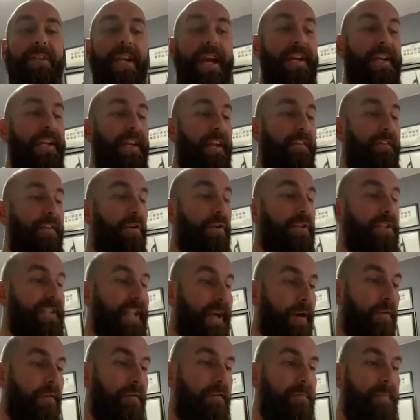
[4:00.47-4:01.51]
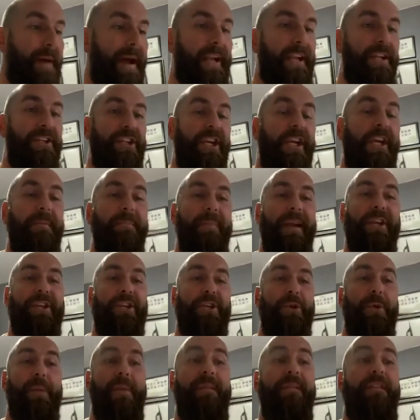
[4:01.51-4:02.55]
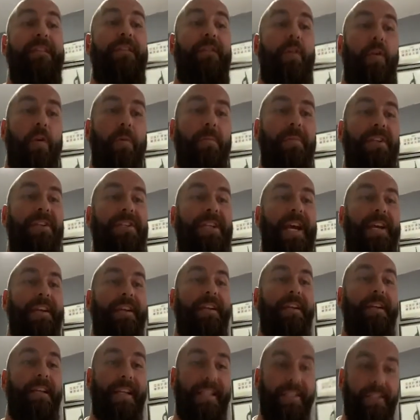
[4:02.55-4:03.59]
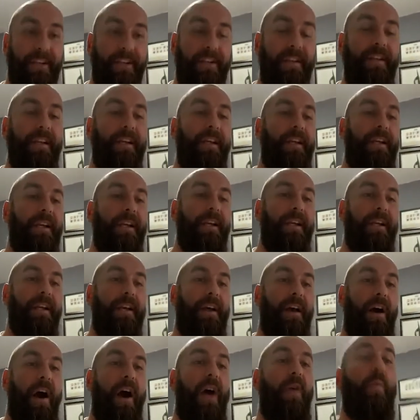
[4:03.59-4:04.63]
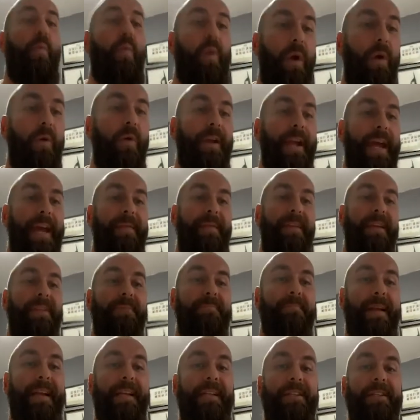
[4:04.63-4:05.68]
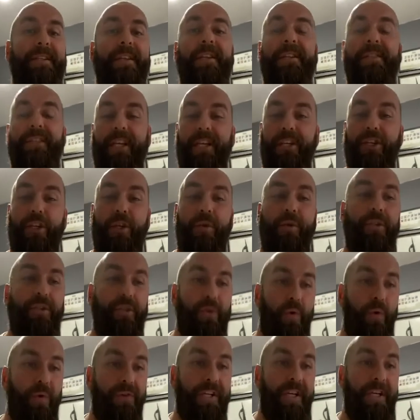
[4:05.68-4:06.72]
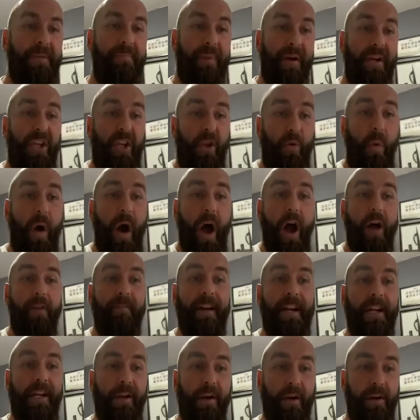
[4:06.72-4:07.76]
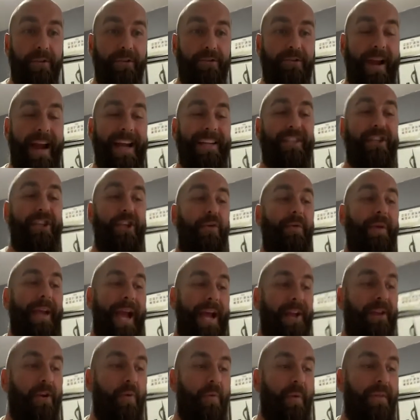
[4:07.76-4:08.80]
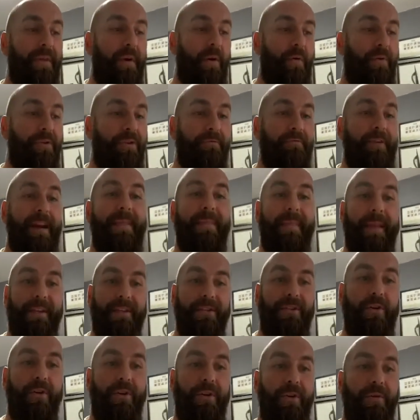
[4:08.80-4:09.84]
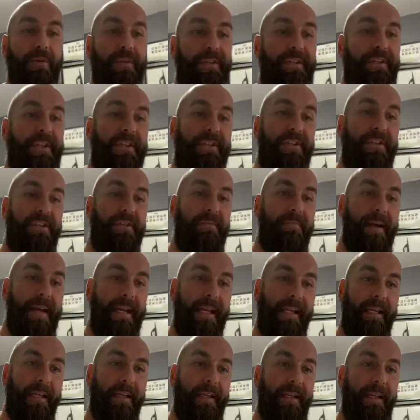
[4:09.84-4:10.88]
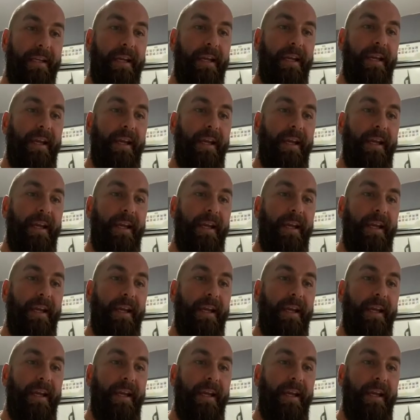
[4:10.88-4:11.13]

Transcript: the tenant. If you're self-managing, make sure you inform the tenant, listen, I will get this maintenance issue sorted, but you are in a contract and you cannot withhold the rent. That's not your decision to make.